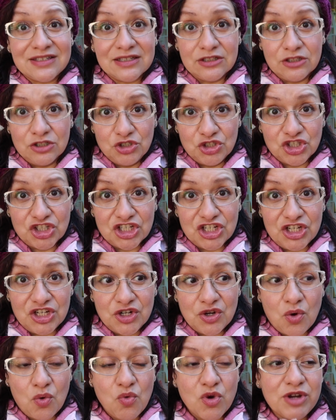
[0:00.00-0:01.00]

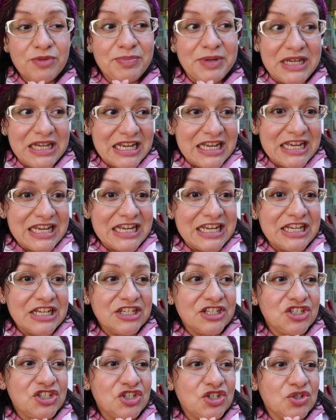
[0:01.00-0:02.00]
solution would
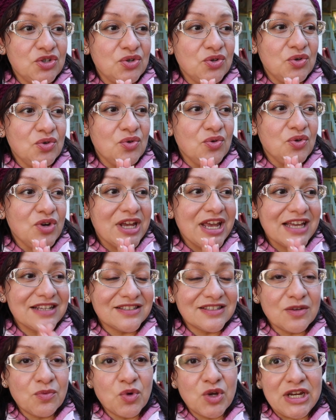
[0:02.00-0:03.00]
be to
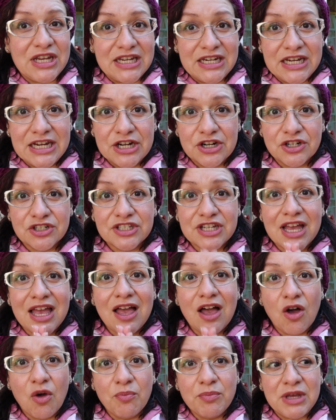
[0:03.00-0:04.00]
get someone in here to
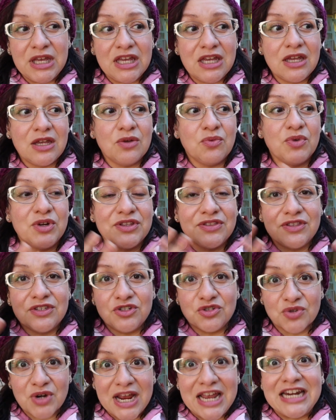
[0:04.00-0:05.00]
help me with the
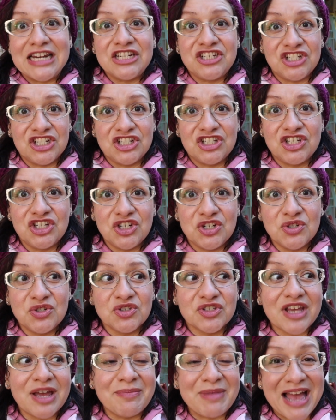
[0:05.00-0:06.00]
drainage
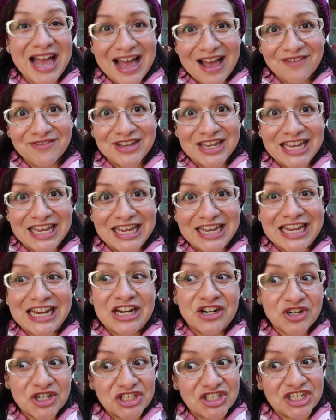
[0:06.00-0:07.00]
issues I'm having
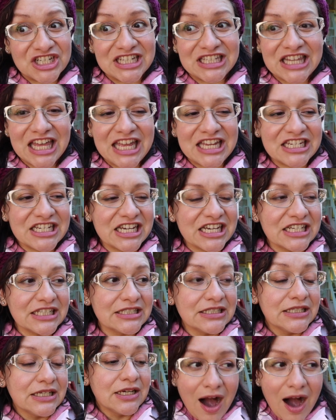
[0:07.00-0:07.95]
here in Chickenlandia.